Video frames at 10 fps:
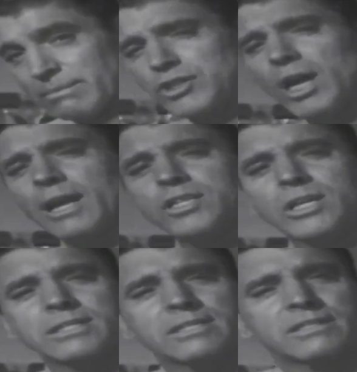But Charlie
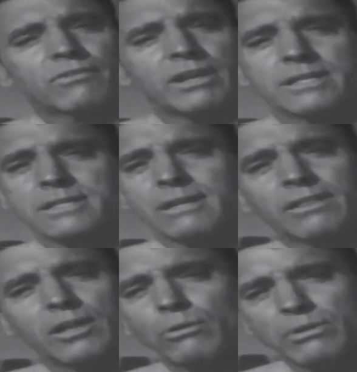Johnston's friends
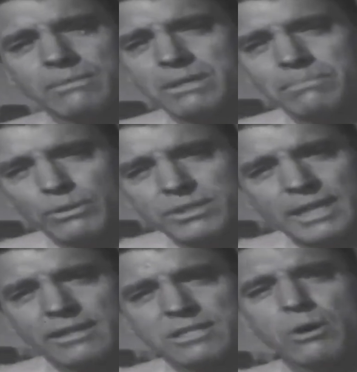aren't the only people who
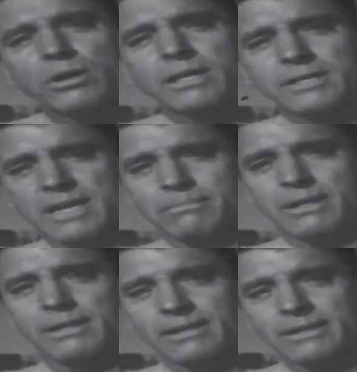set the smoking
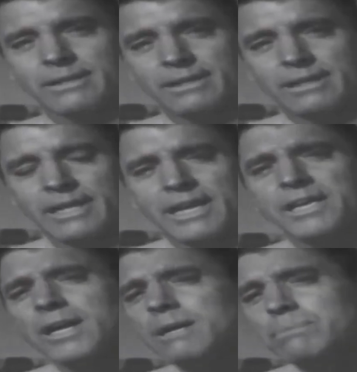example.
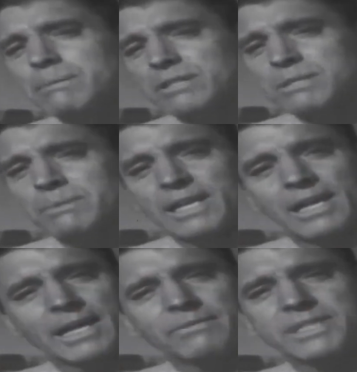Young people spend a
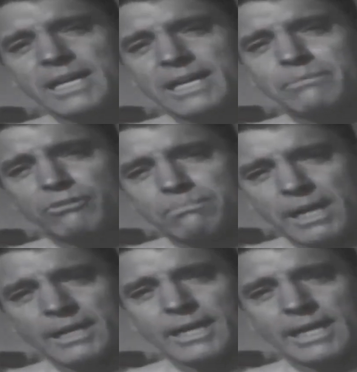lot of time
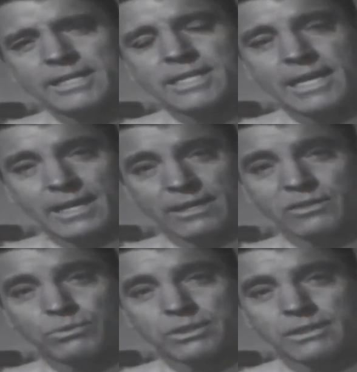rebelling against the
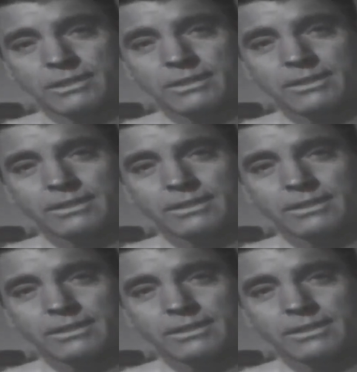adult world.